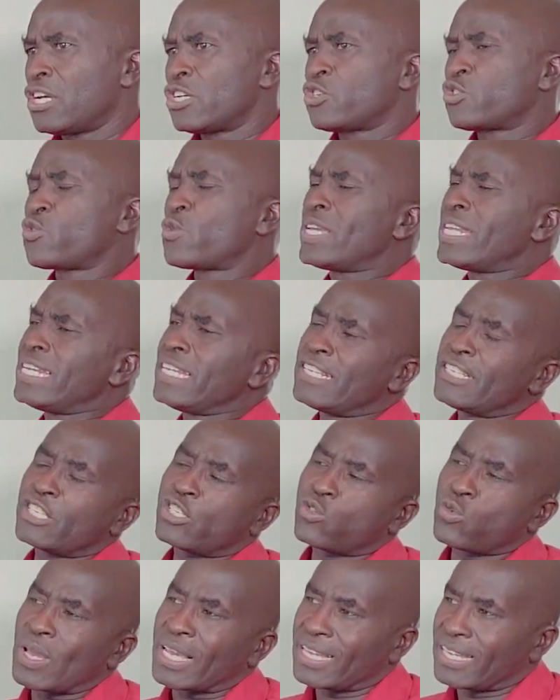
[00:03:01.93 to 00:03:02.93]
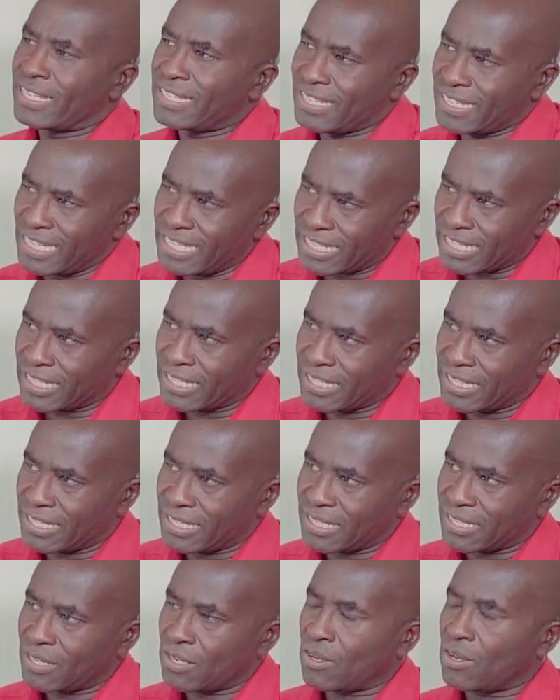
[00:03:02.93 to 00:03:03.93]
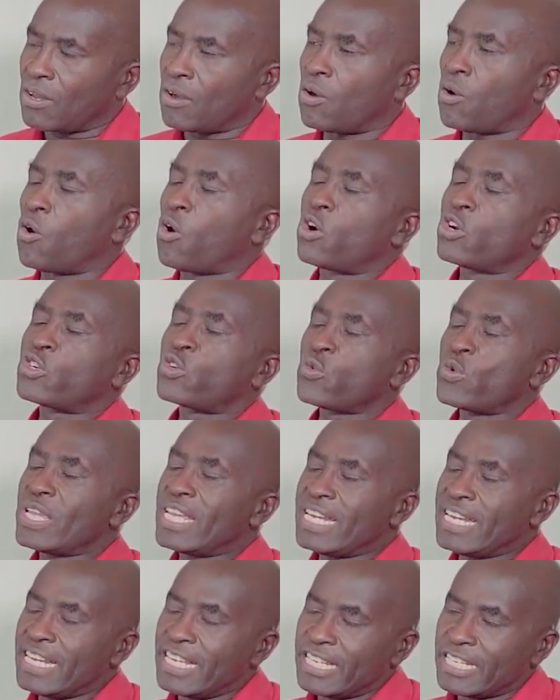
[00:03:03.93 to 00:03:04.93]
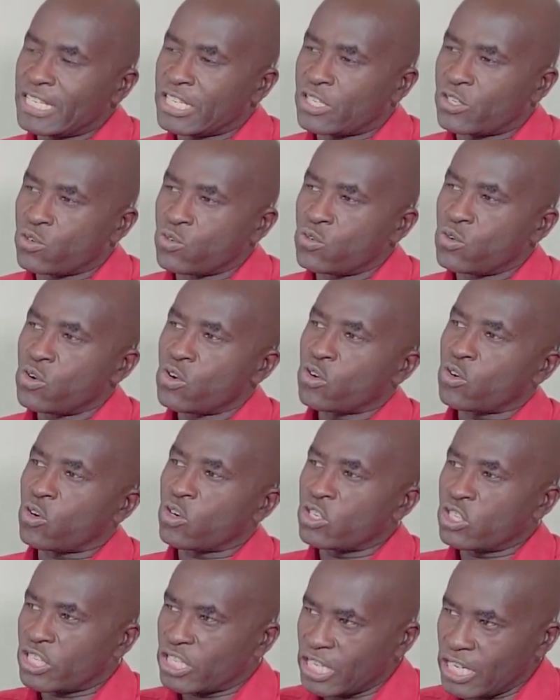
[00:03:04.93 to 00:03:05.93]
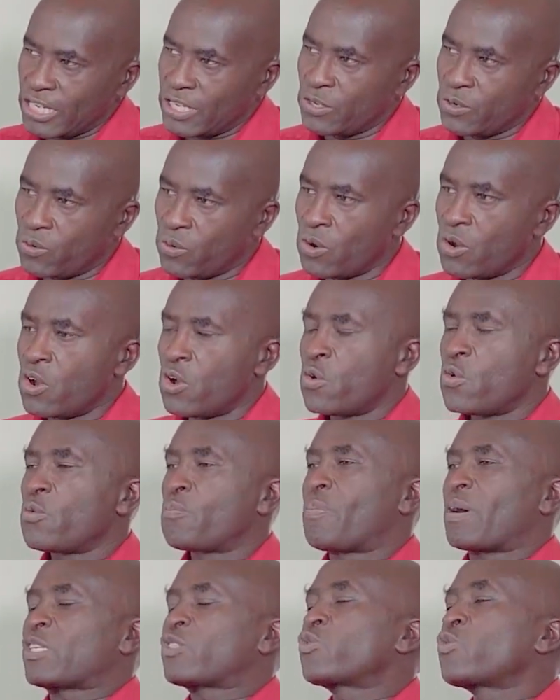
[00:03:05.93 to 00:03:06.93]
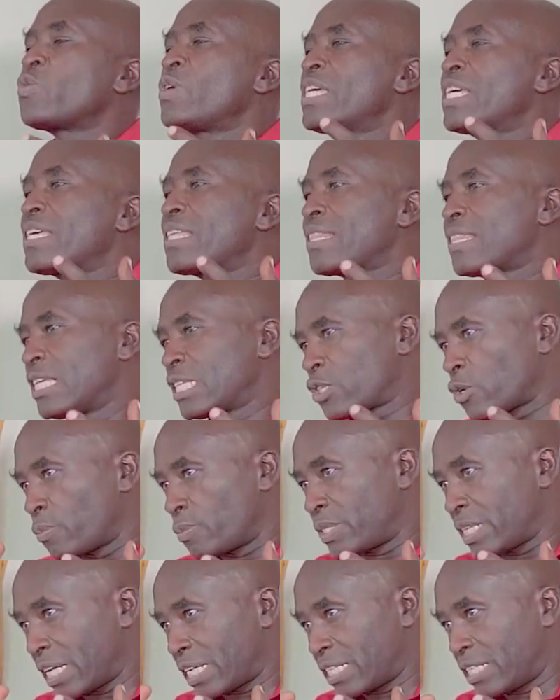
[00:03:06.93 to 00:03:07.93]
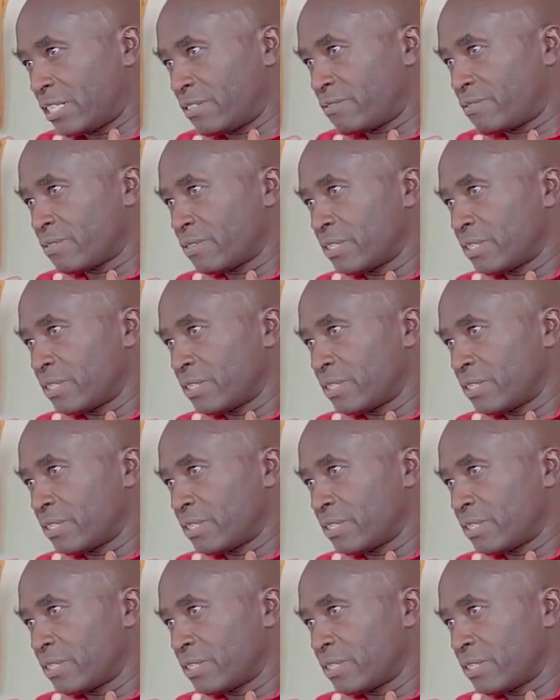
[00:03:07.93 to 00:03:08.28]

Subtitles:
do we need to exit or do we need to continue pursuing this objective?